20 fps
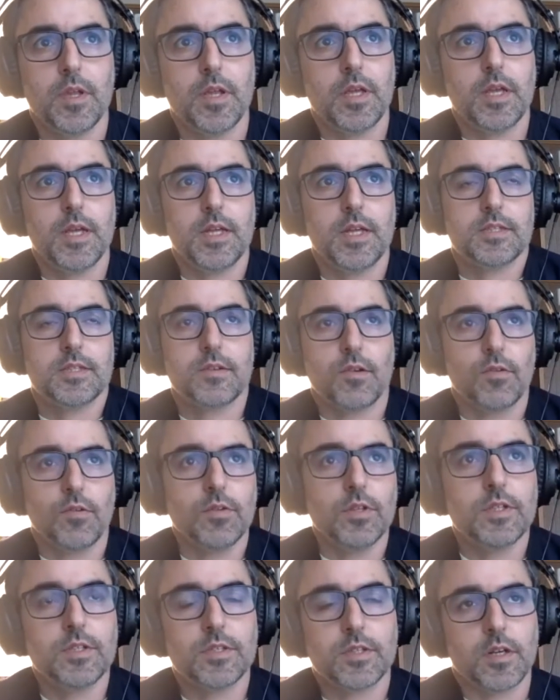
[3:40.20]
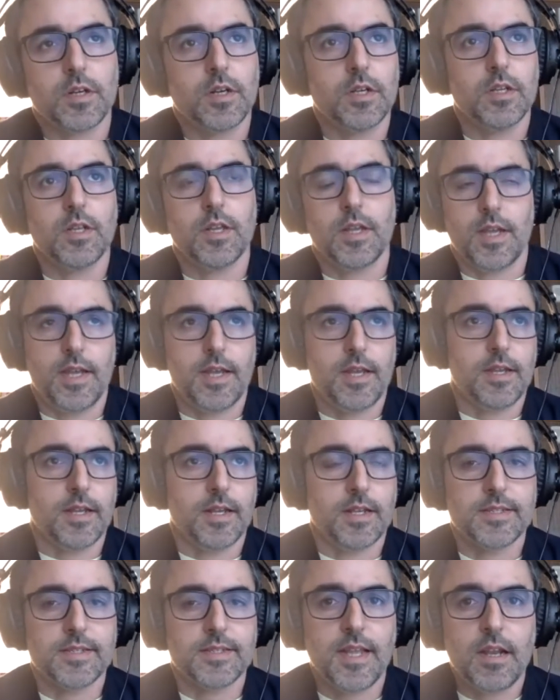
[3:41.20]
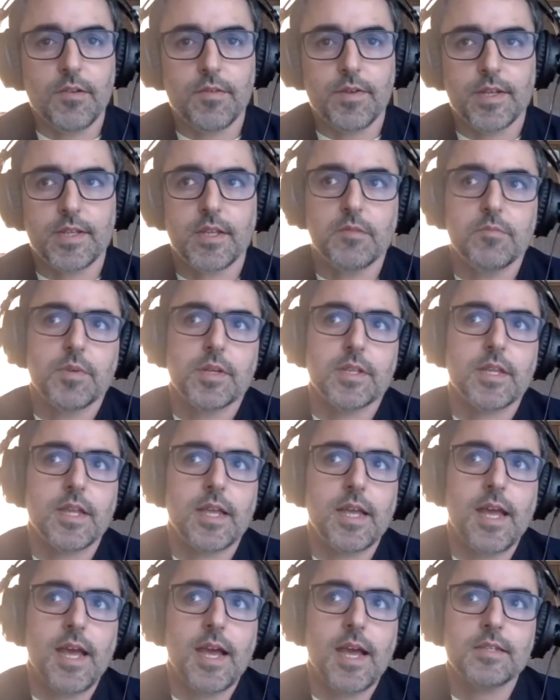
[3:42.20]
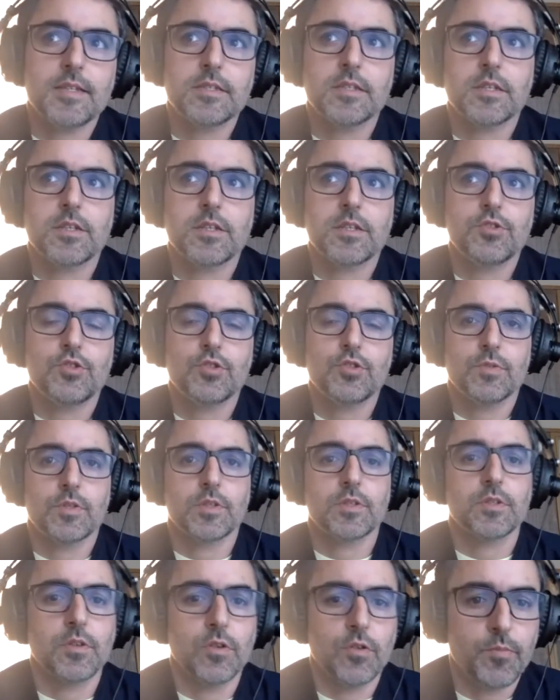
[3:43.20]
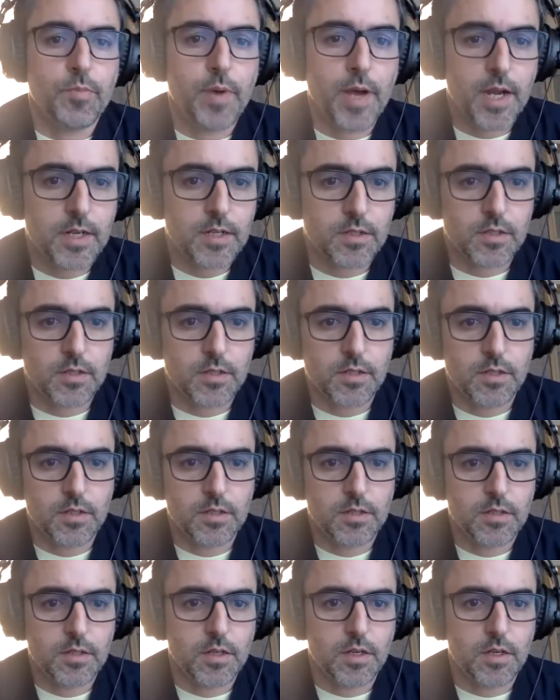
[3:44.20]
it's only started and accelerating, but as consumers go back to